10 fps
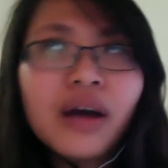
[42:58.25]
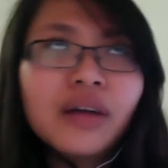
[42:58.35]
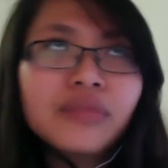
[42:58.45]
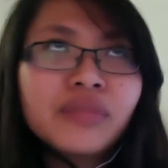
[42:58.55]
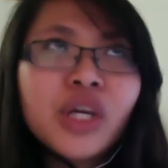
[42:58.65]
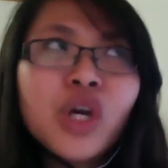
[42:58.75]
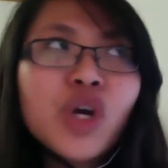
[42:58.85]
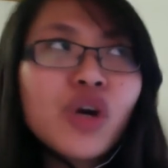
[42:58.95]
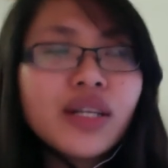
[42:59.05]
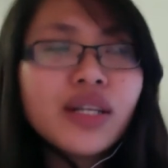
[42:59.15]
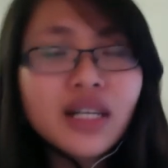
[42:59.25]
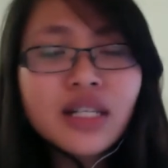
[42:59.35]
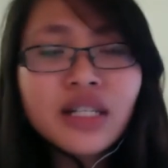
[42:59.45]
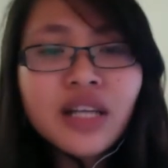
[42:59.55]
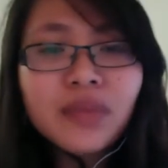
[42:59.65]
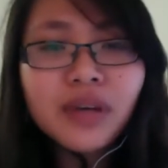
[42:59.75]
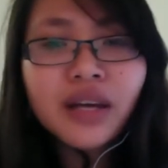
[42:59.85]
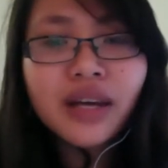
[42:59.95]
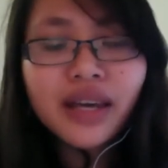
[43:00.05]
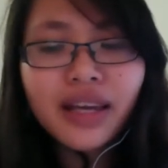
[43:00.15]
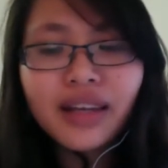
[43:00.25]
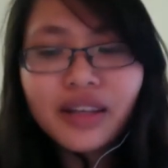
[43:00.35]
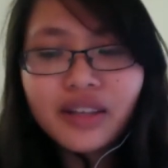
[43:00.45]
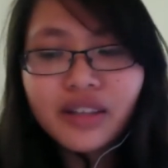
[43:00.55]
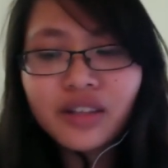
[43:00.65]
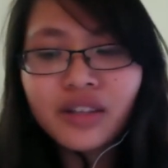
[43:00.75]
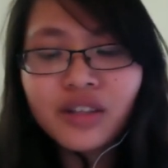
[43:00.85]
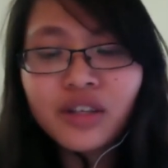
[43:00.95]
secure internship in the